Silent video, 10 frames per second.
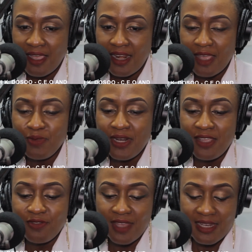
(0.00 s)
And I
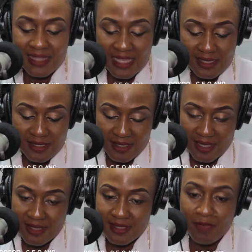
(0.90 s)
believe that this
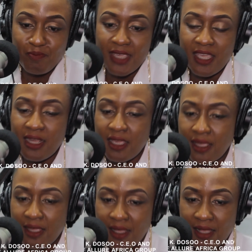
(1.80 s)
is the beginning
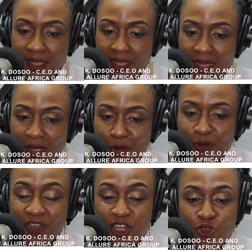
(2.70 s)

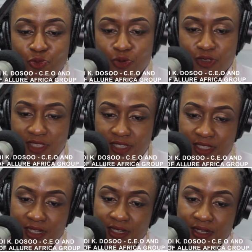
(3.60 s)
of a new
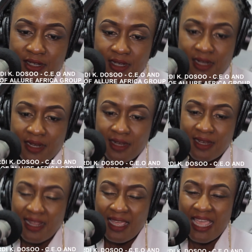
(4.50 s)
position,
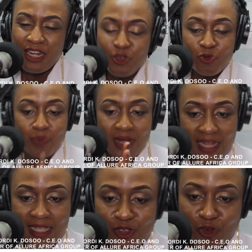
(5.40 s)
a new
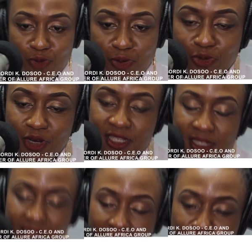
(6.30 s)
place of
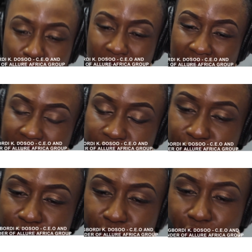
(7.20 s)
preparation that God has
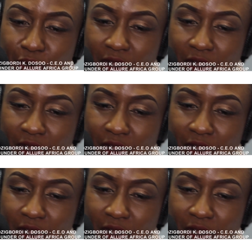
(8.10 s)
for you,